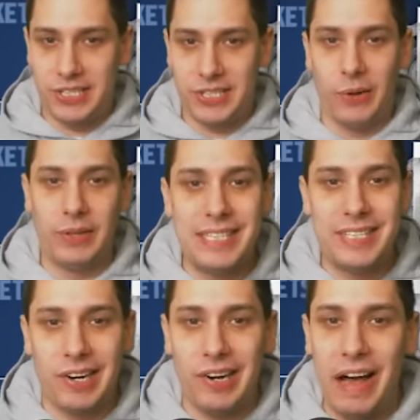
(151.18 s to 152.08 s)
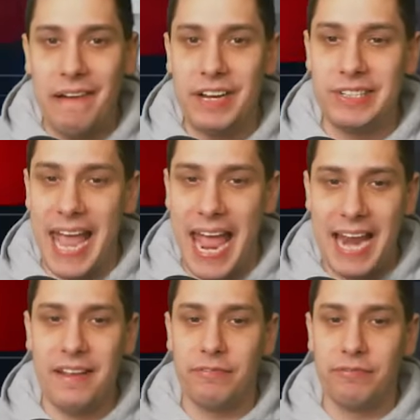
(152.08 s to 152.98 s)
So let's start it off here.
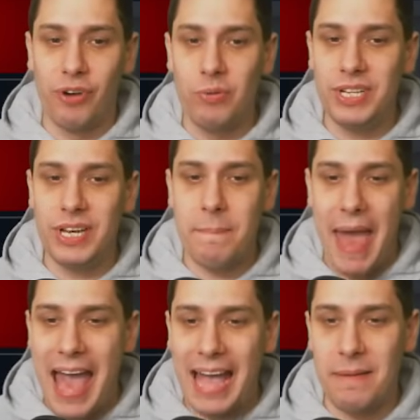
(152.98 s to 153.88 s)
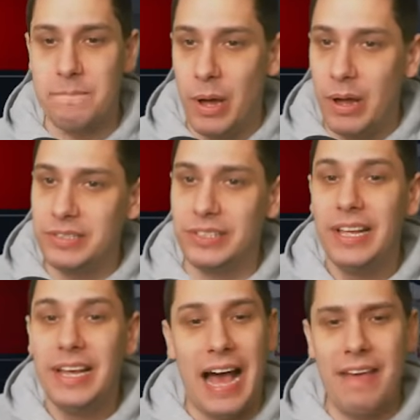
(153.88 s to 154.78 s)
ten Frozen Pack
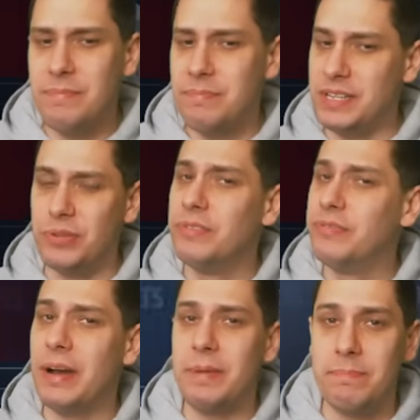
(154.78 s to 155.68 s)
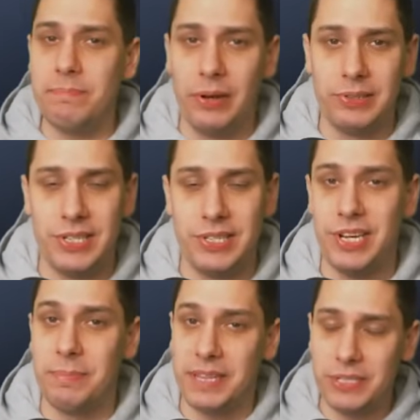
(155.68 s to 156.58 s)
Bundle. I haven't been doing very many bundles
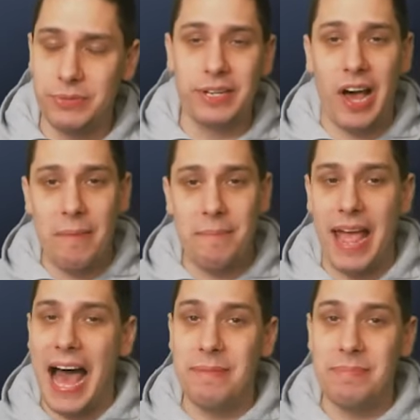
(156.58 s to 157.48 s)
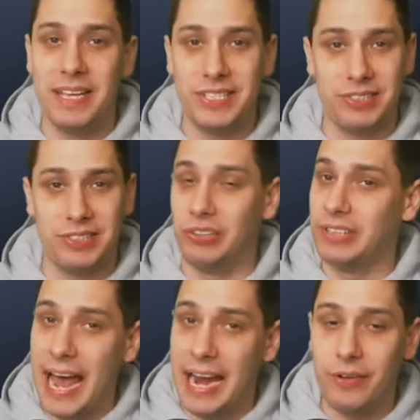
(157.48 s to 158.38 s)
this year, but this one caught my eye because there's a
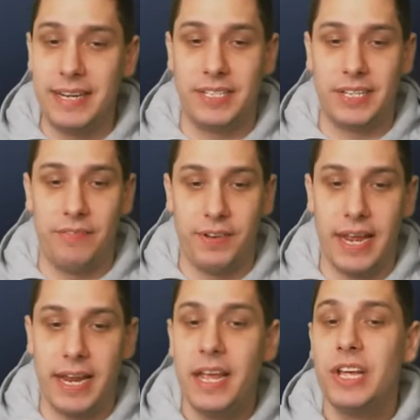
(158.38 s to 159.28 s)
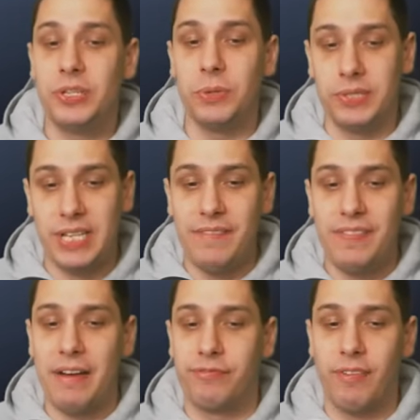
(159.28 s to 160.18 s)
lot of great stuff in it. So we'll
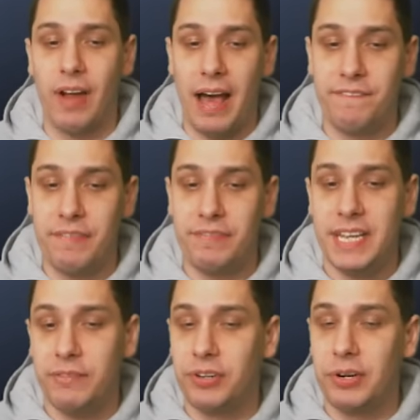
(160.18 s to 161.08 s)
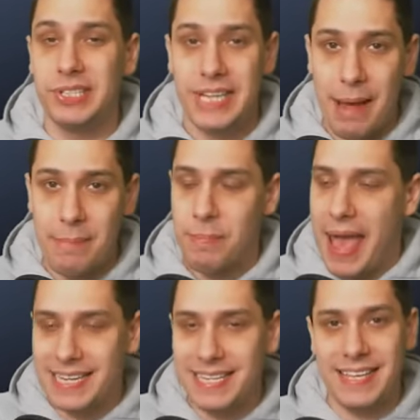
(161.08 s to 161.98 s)
save that uh, fifteen Frozen
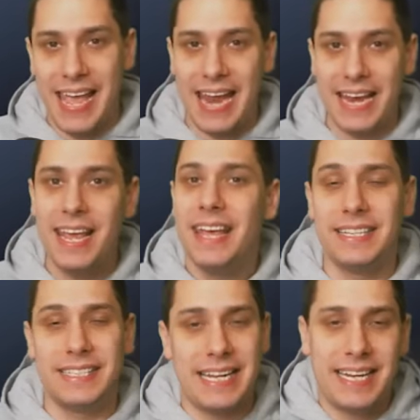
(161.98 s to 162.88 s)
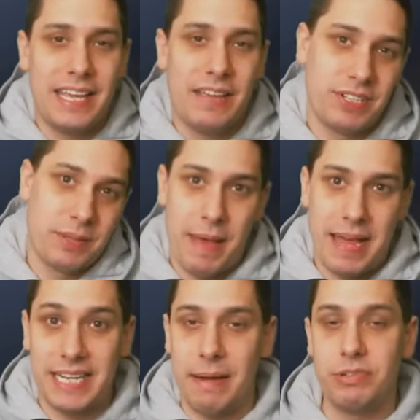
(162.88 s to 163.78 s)
Topper Pack to the end because that's going to give us the
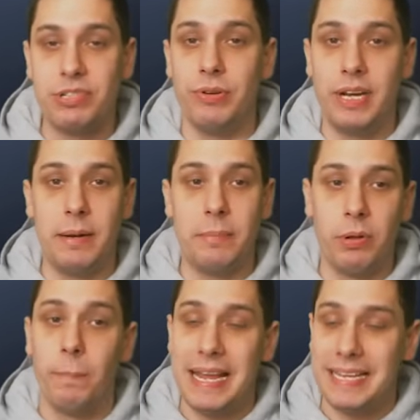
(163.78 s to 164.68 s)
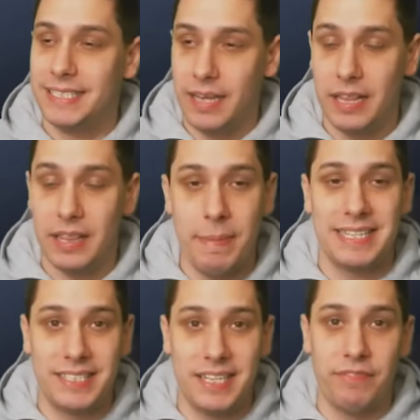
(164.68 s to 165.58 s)
best opportunity to pull best uh, the
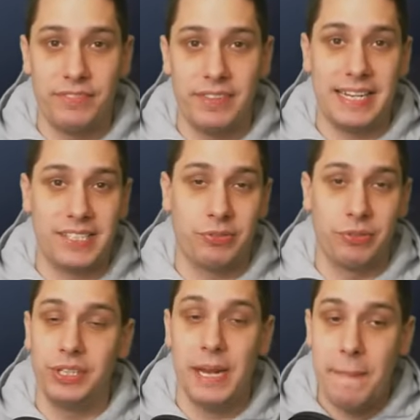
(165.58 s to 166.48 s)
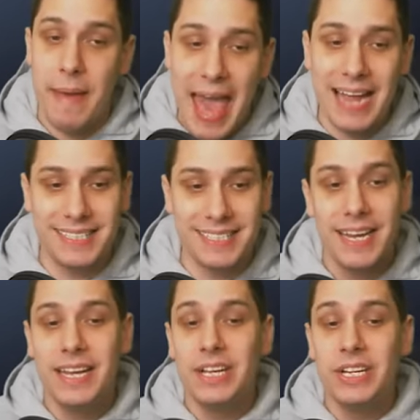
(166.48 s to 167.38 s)
best stuff that's currently in packs.
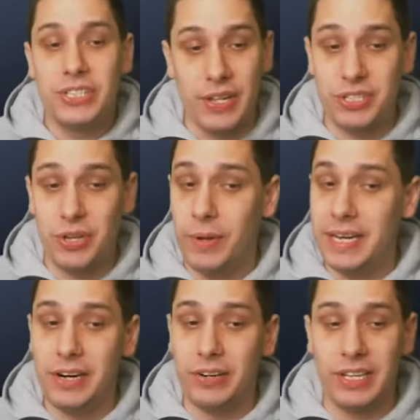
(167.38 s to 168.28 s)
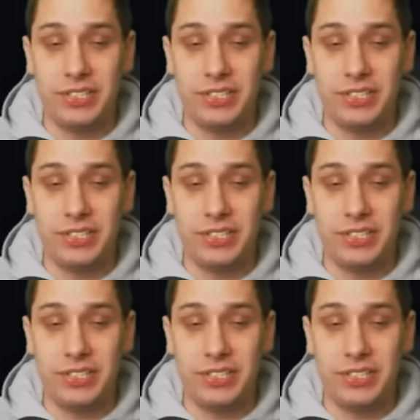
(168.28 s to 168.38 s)
So let's go in here and